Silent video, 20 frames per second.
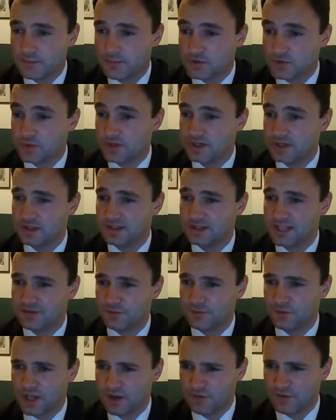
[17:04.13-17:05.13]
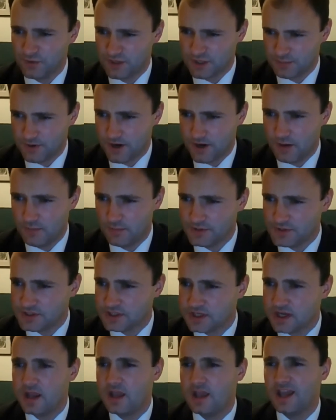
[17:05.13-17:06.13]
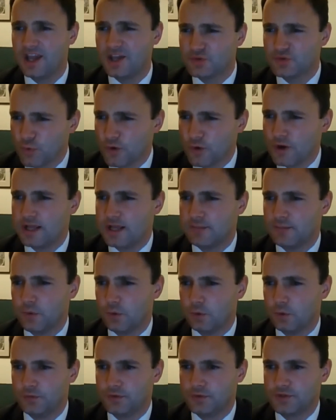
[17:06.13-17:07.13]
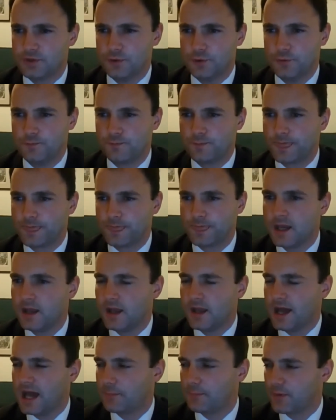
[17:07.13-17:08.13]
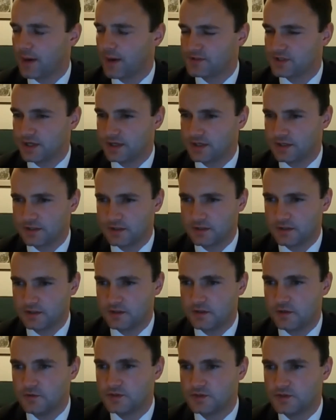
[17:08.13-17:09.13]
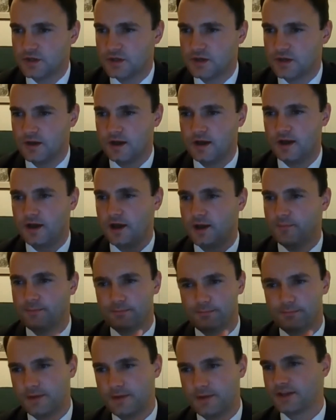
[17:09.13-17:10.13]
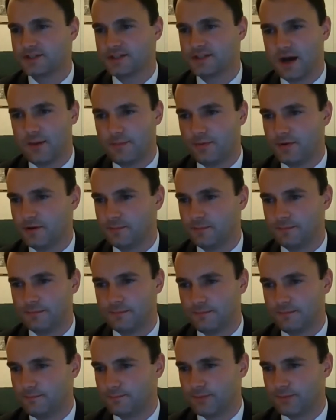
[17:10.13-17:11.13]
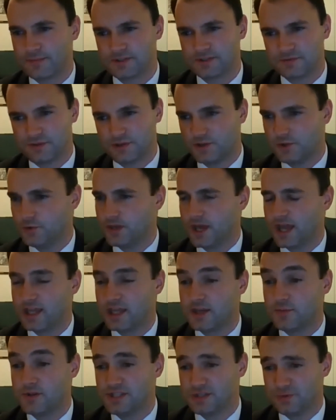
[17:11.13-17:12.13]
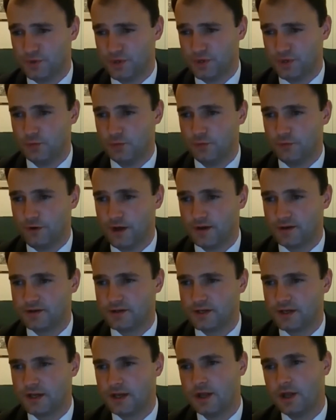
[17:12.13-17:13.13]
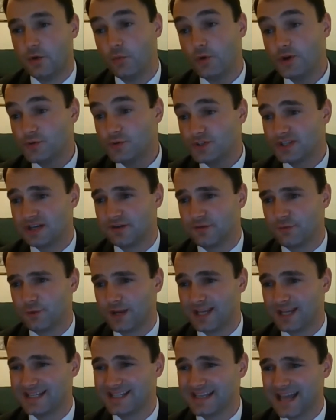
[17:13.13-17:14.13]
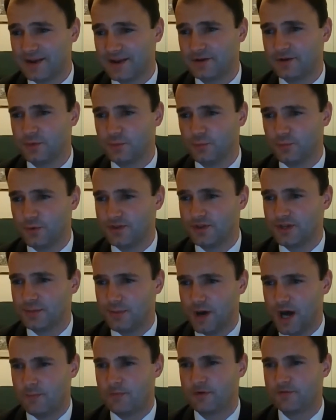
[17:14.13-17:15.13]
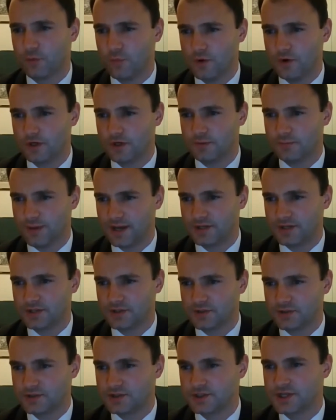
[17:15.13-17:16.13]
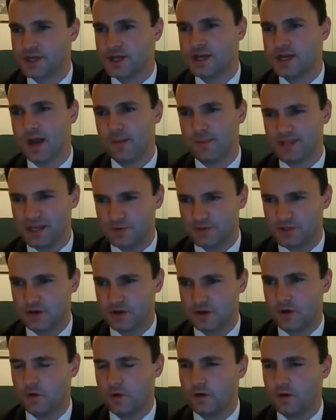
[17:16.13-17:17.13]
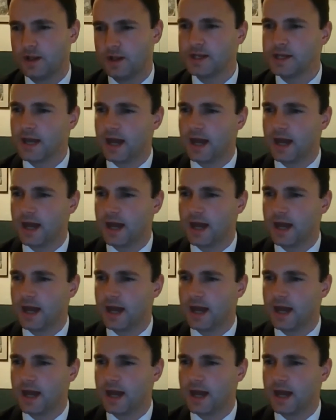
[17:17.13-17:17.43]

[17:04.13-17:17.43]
between different government departments is really important too. And perhaps I can use an example of perhaps of the UK Community Renewal Fund, which we're delivering in tandem with the Department for Work and Pensions. I mean, there was a long